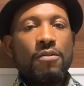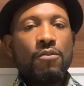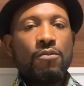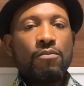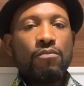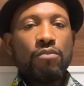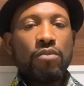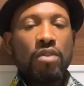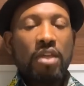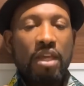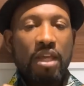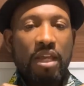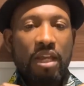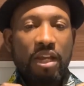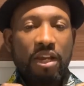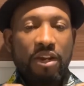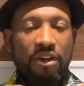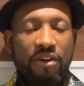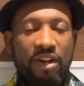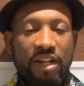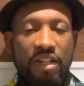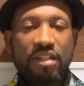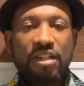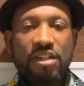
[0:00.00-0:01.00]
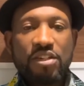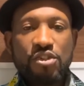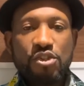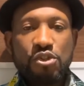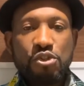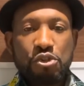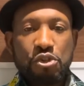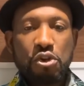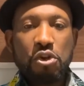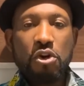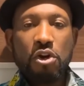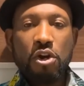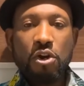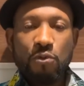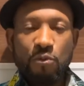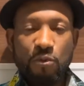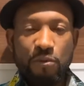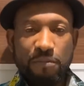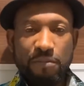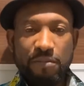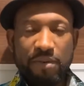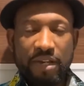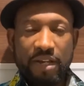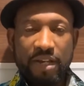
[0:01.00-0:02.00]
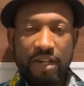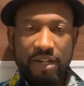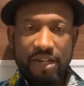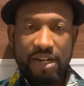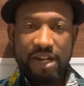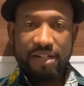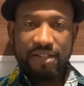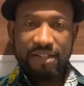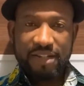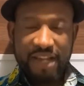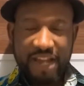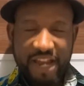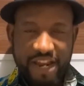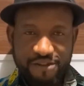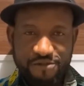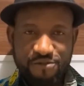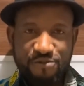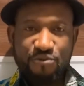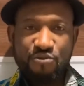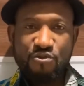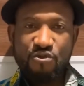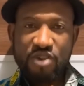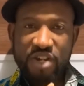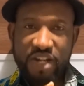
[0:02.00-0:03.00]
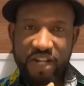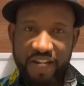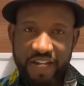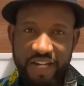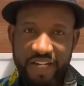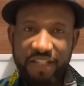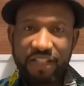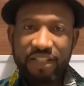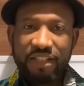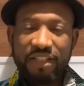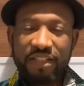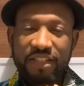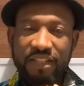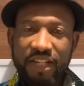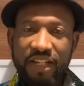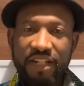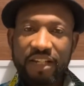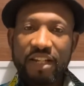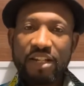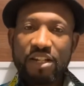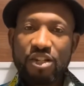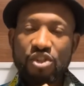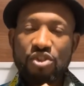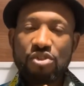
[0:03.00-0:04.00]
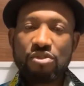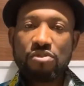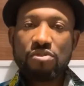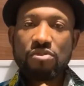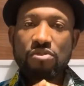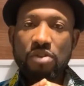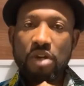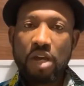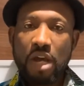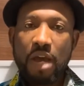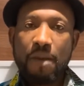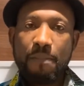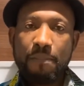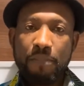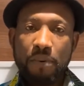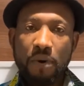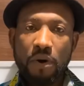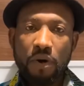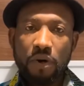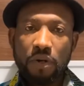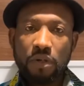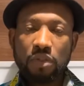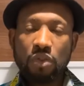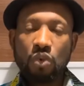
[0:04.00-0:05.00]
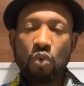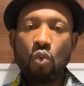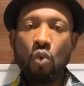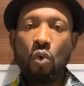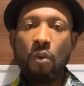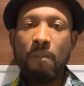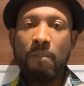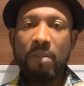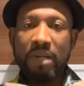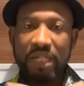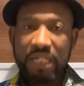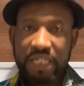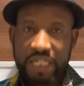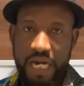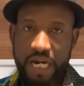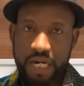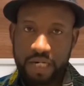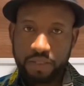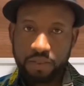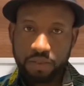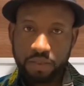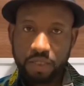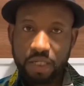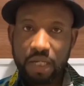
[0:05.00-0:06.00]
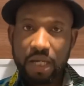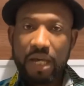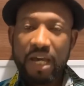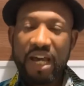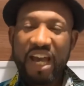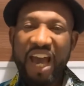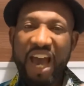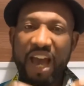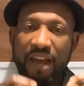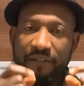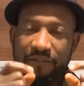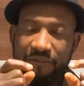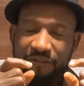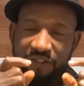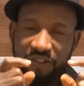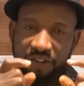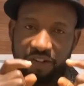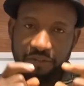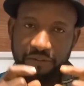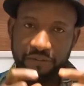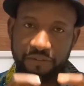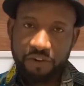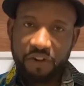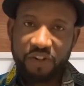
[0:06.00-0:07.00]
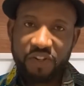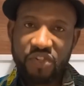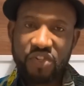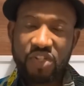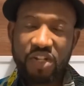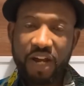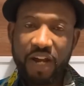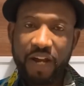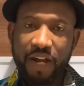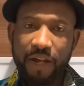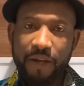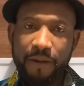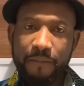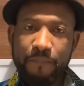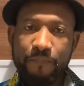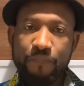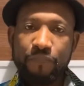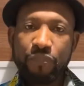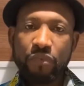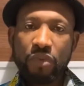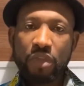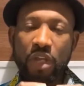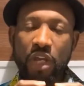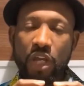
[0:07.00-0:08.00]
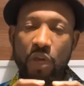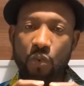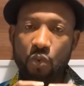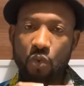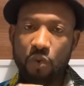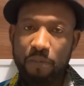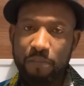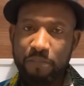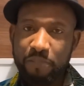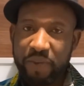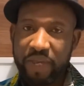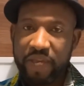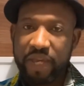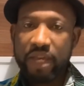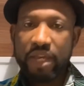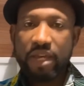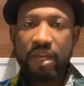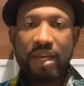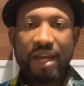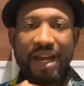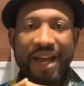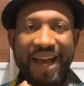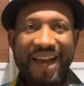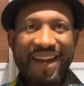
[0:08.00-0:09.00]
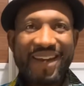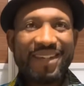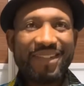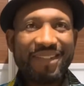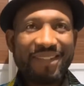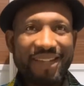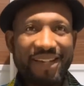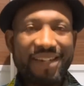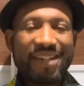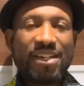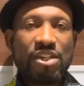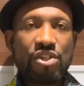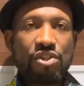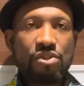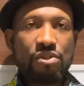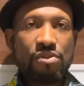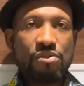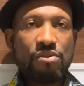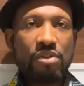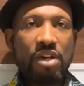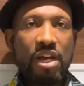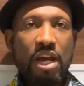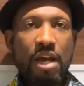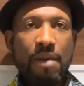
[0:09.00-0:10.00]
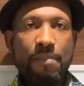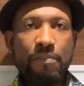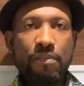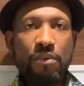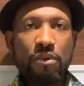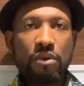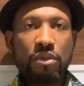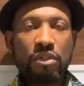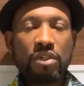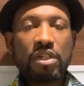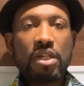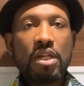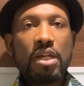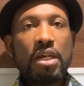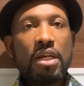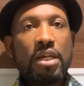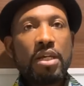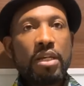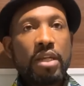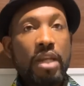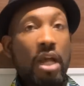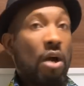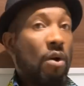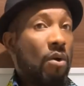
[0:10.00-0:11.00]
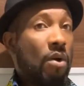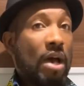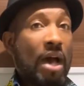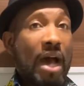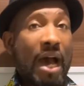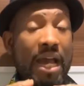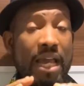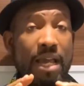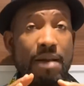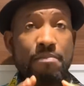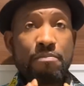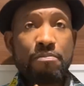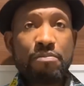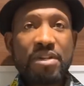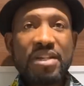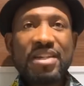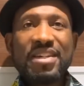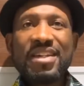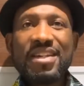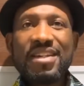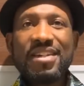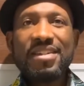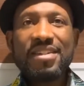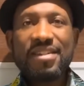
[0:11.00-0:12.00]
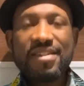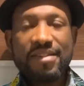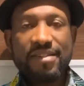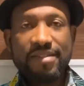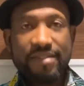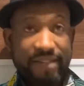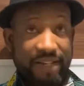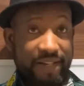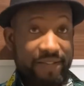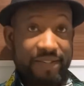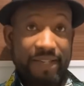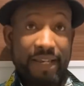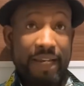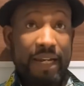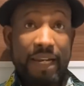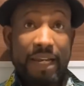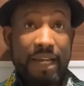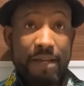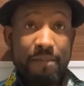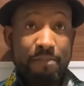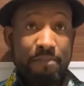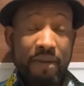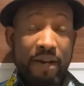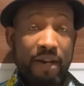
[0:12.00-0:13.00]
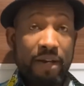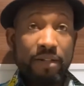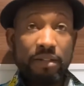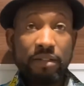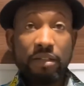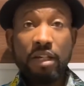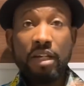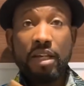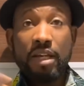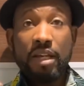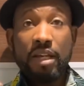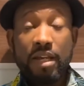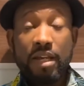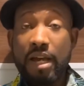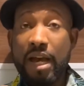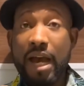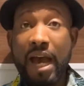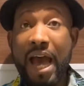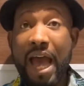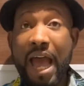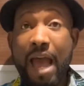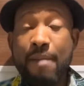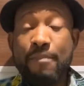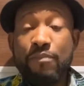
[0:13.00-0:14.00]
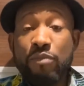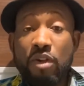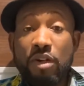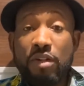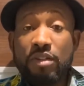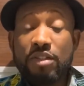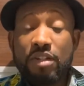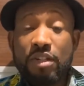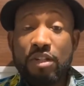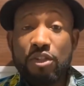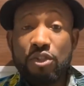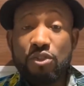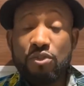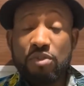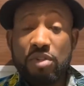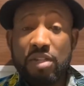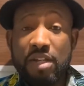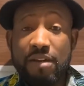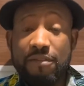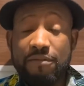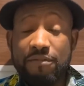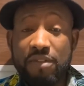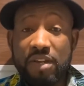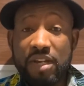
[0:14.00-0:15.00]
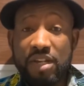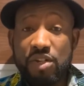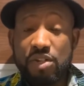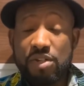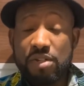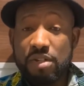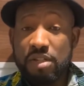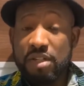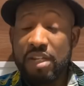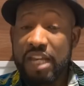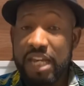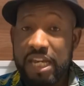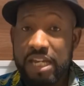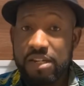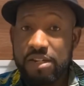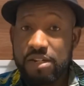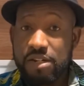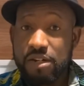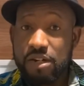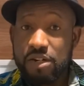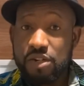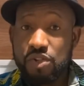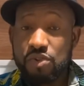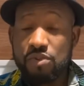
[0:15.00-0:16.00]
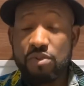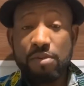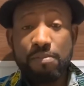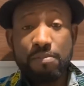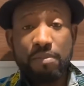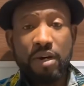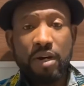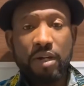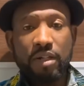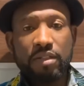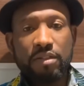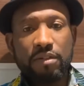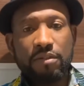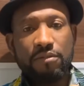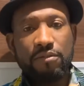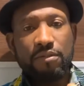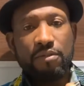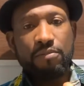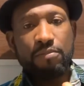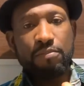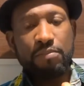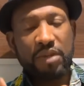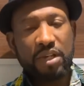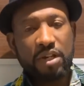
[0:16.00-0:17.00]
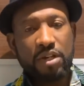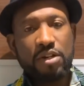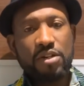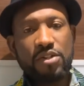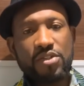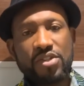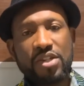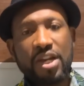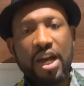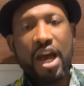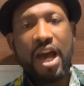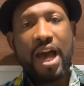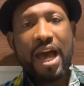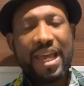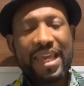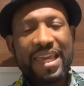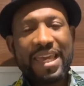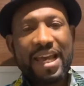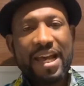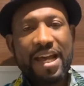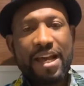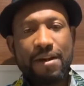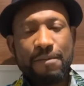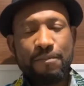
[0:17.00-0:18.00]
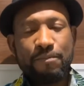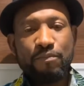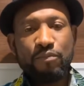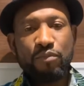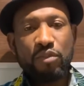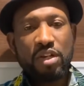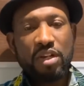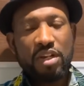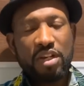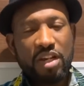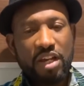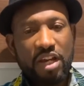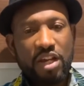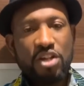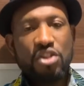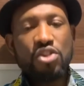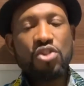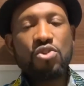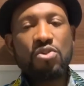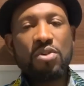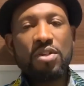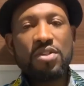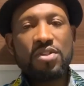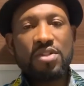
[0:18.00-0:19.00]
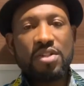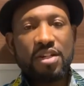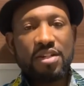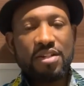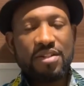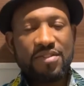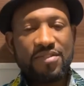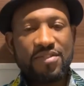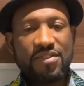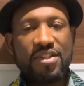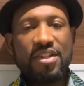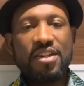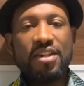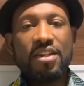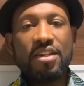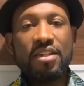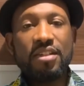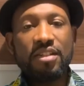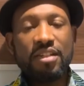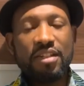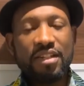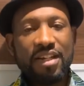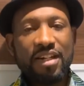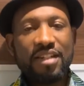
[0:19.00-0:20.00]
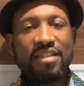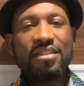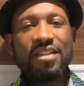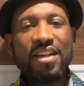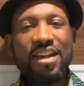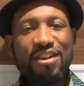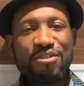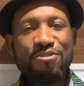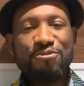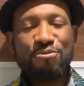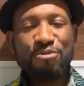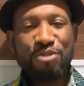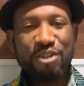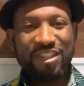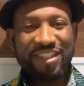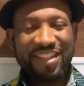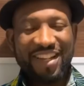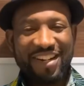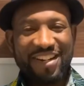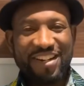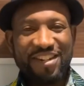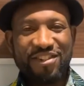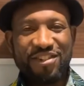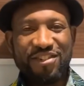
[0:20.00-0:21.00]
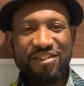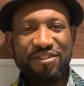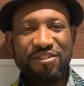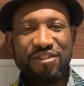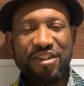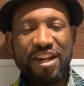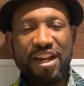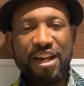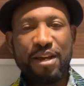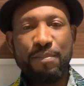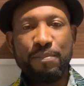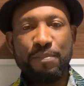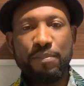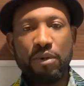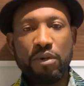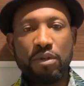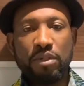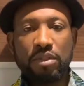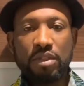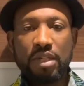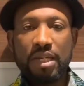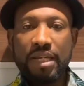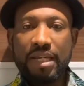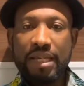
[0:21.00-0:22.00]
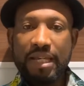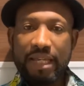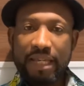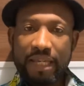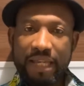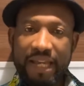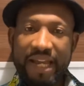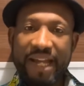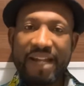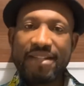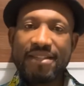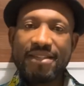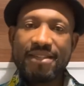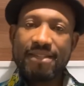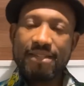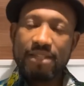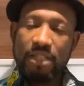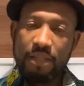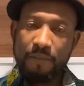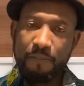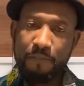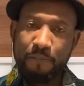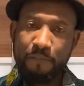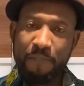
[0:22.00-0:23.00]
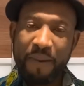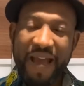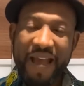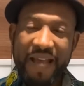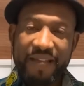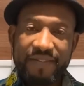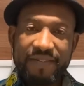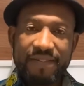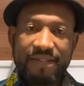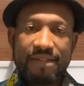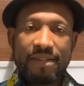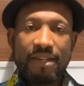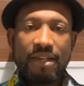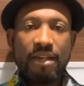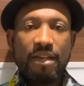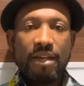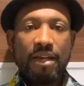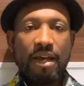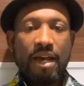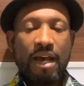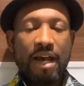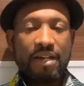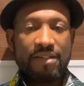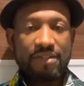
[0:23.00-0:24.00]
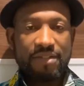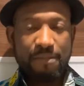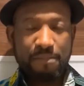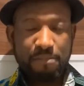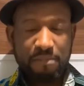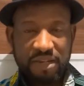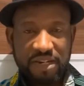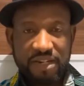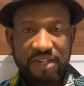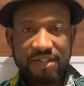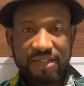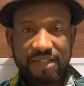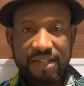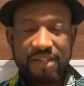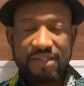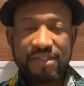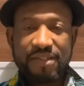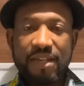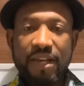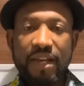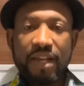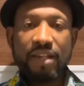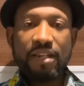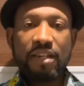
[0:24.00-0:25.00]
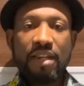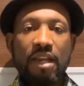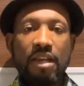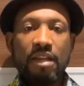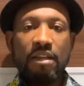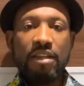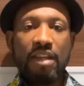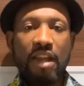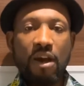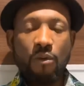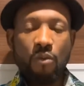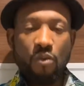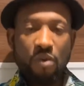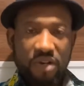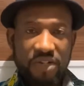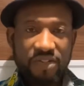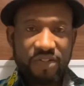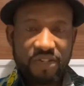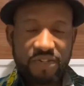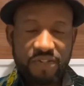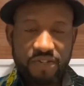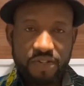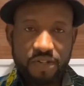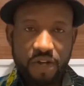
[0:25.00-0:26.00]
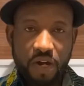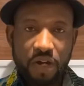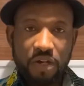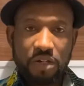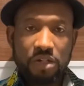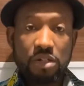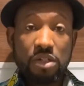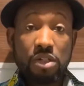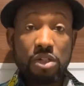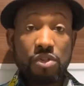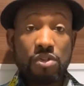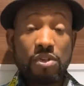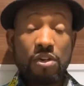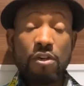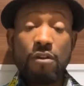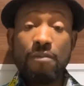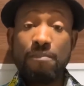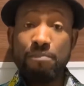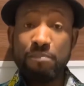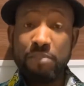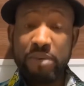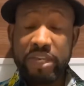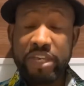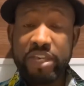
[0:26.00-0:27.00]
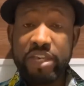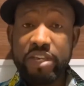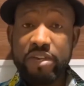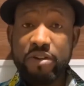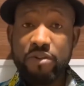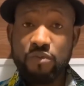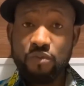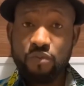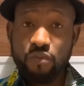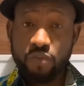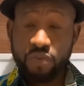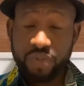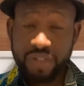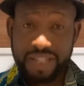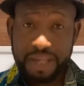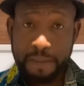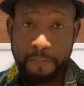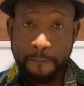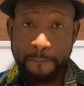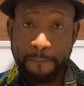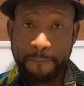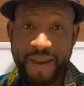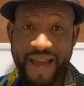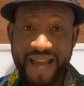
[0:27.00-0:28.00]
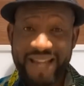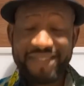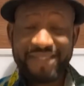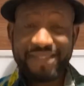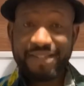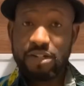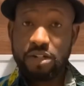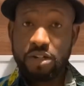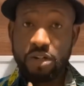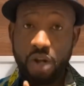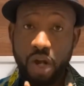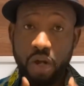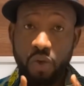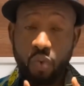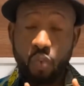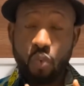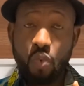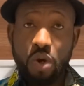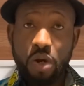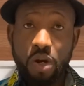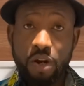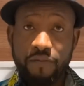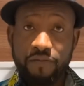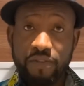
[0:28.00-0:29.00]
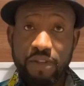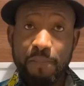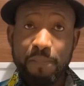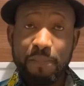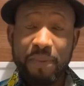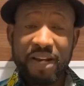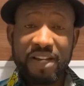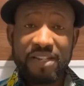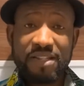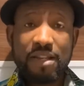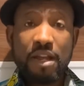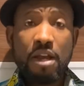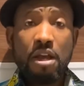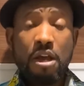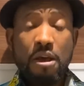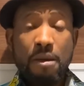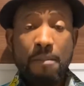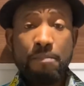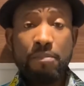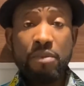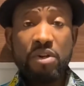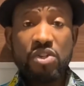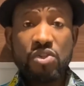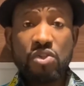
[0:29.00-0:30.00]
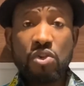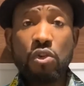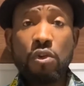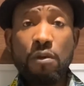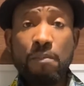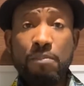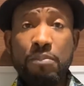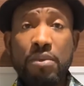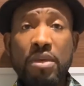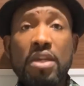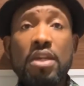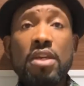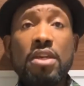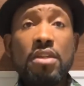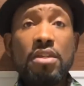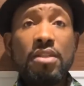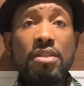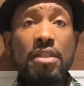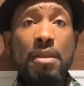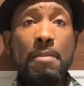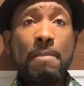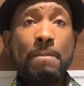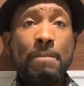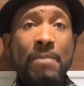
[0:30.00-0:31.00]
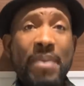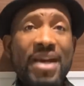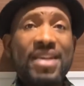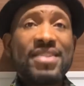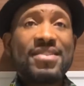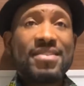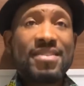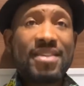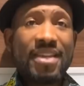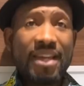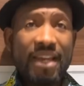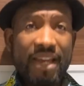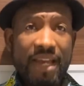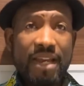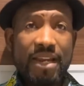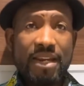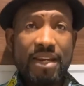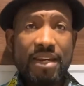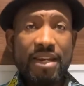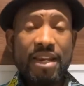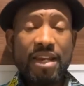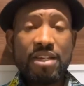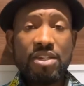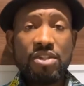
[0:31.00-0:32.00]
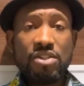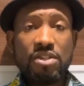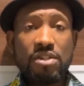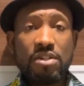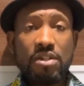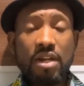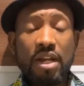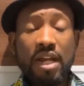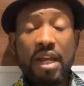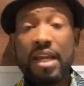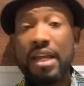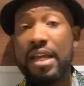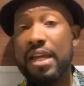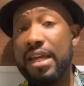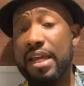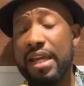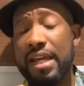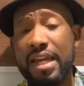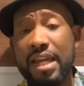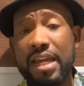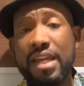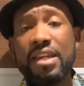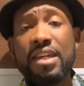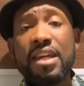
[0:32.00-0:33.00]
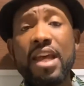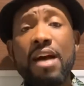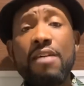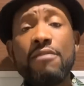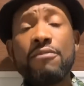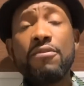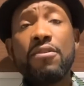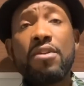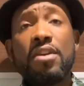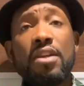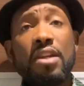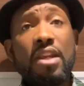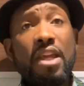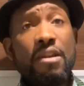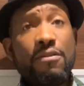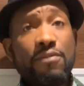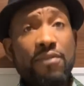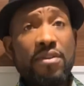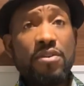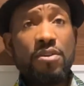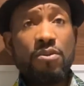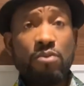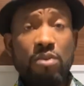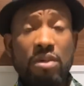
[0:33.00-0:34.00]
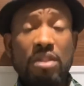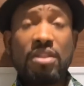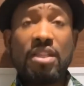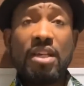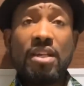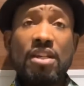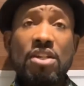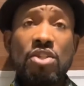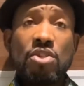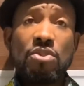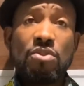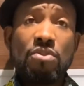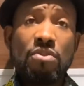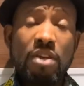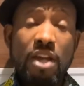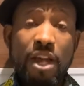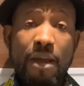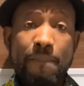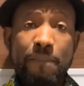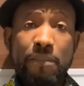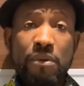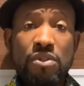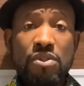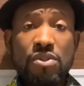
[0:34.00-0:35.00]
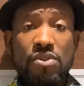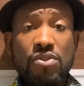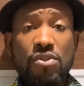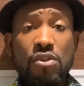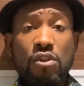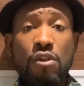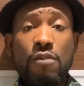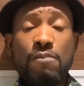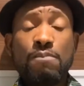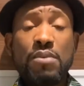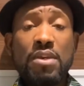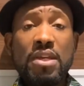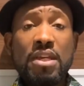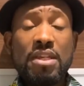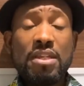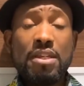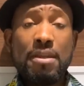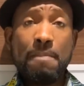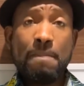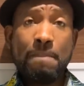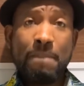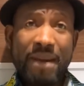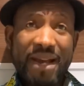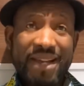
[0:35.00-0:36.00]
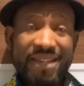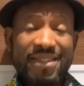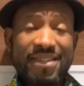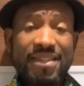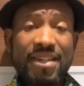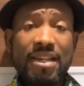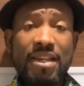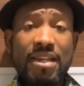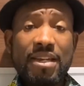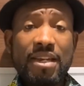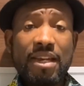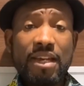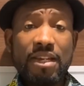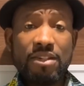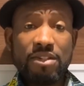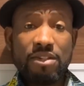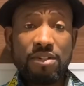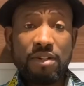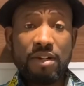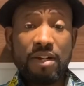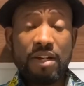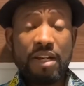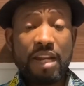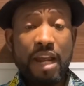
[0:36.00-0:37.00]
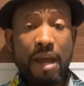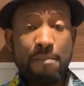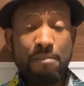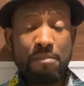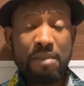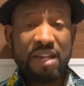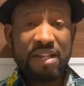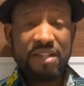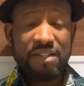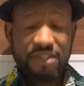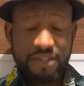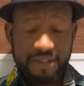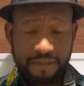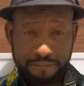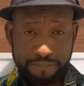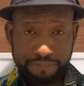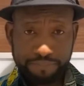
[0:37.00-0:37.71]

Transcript: the greatest joy will be that Enugu International Airport will be done, and for the first time, it will be an international airport. Now, I am bringing this as a layman. I am not into the aviation industry, but because I am interested in seeing that Enugu International Airport gets the best, as the minister said, that once it's done, it's going to be the best, not one of the best, but it's going to be the best in Nigeria. In that vein, if Enugu International Airport is going to be the best in Nigeria, that means